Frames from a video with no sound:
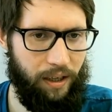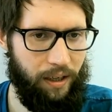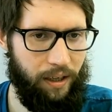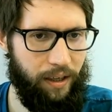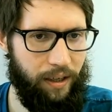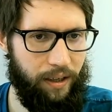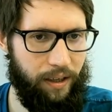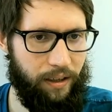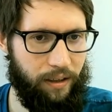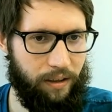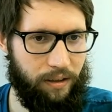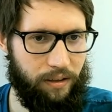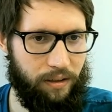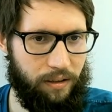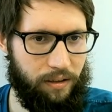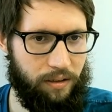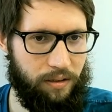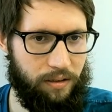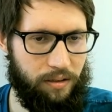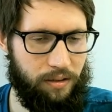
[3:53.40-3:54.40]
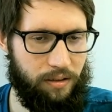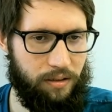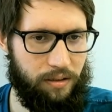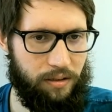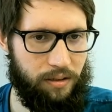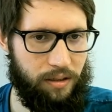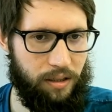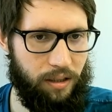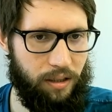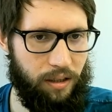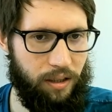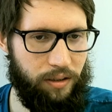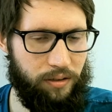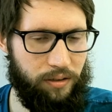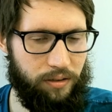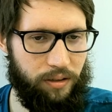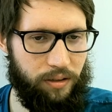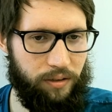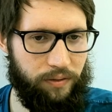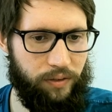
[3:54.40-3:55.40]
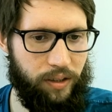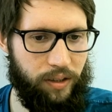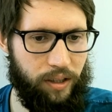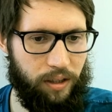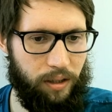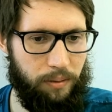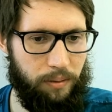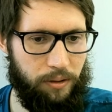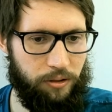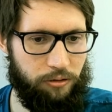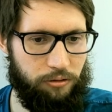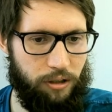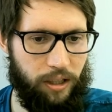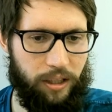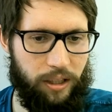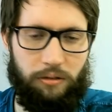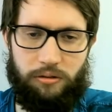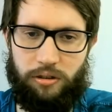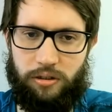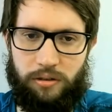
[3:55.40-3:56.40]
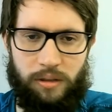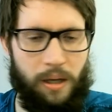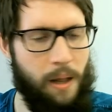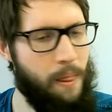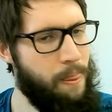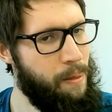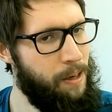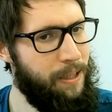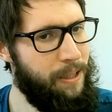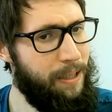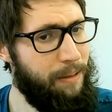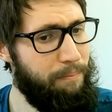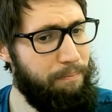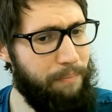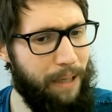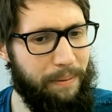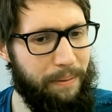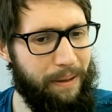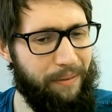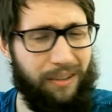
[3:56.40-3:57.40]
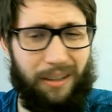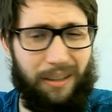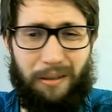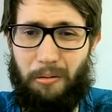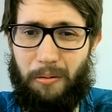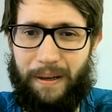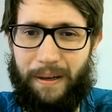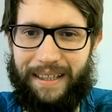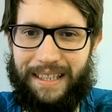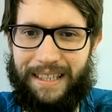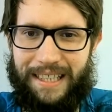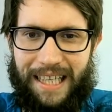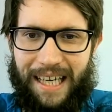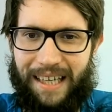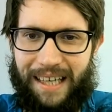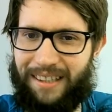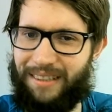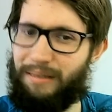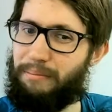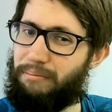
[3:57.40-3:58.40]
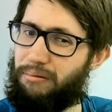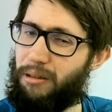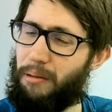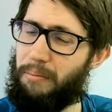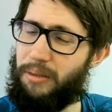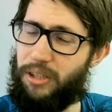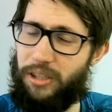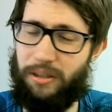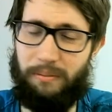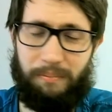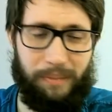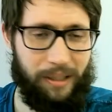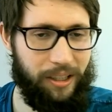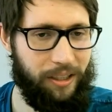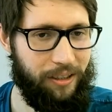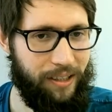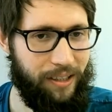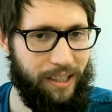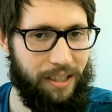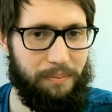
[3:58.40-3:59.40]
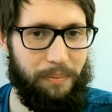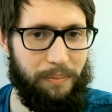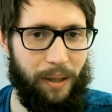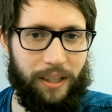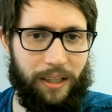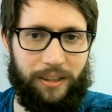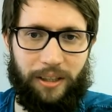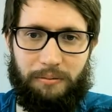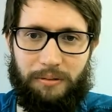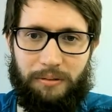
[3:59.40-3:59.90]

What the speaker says: in. Excellent. I think I'm on track. I'll just maybe have a quick check. Probably shouldn't be doing this, but I don't